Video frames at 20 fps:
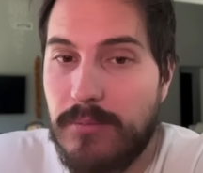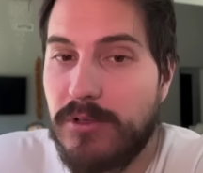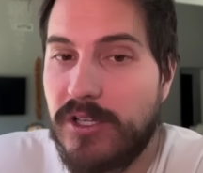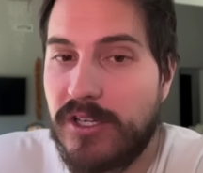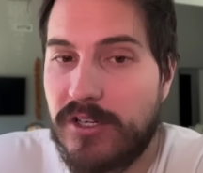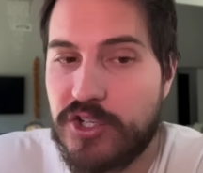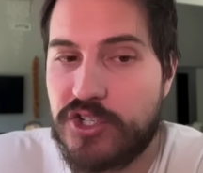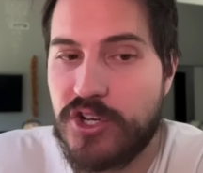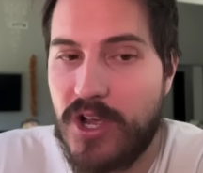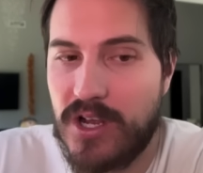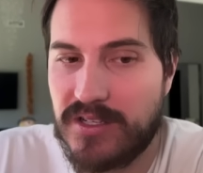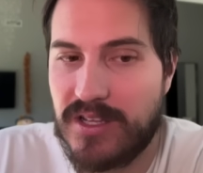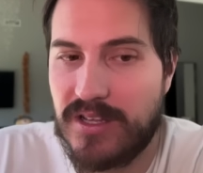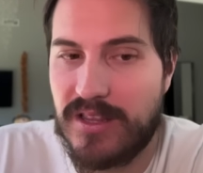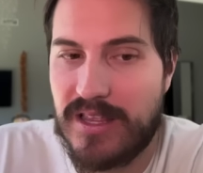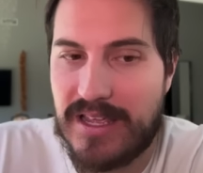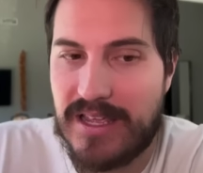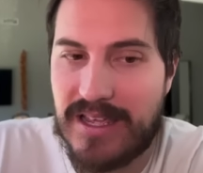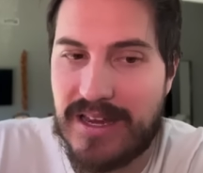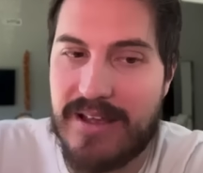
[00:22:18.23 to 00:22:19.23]
I'm literally shocked
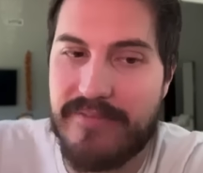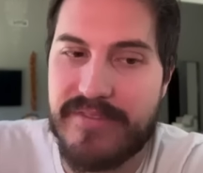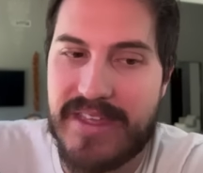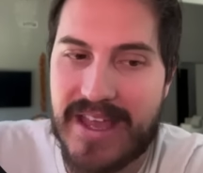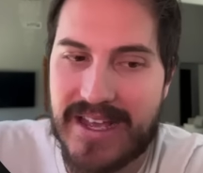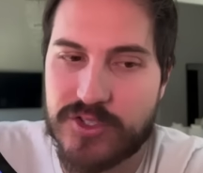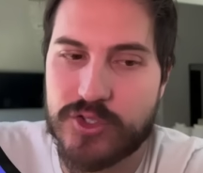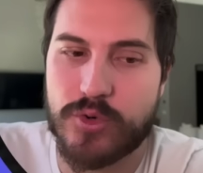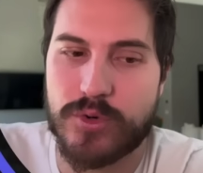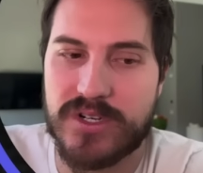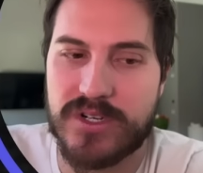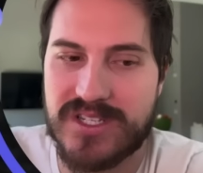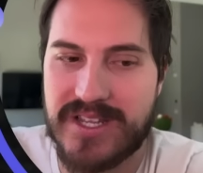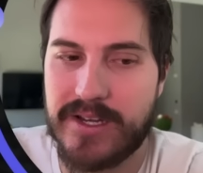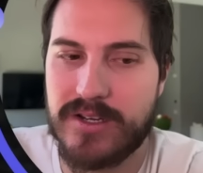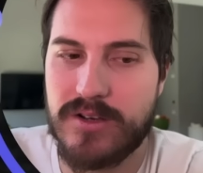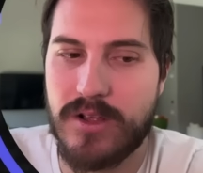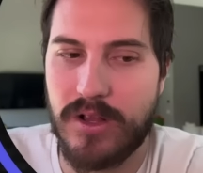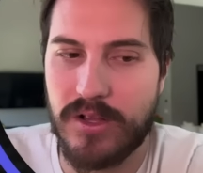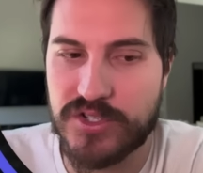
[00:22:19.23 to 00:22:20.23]
that they could have that sort of
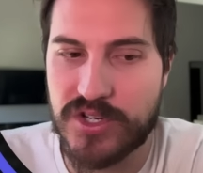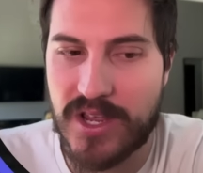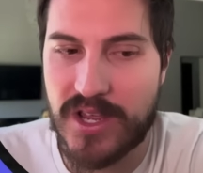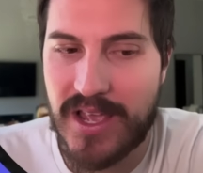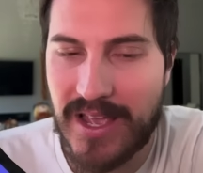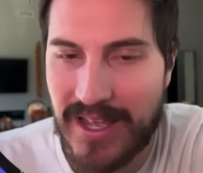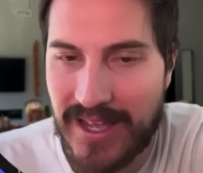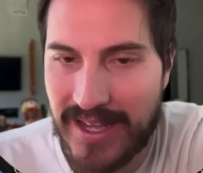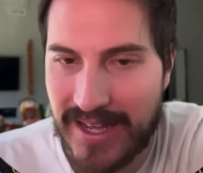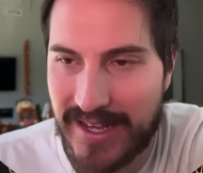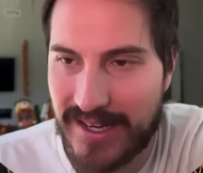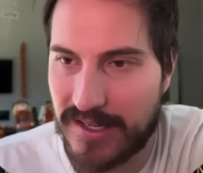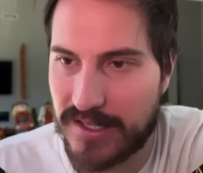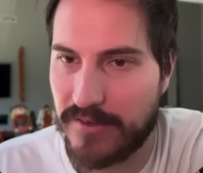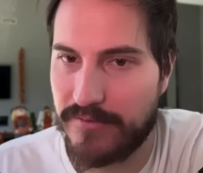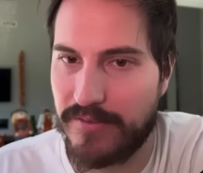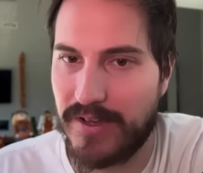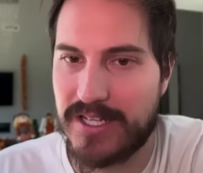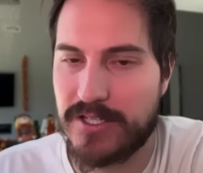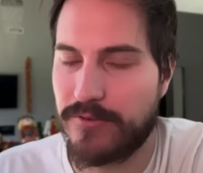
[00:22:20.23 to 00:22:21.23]
technology in a
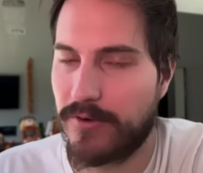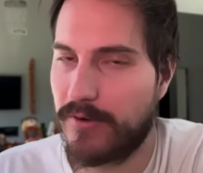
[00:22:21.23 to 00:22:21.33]
device for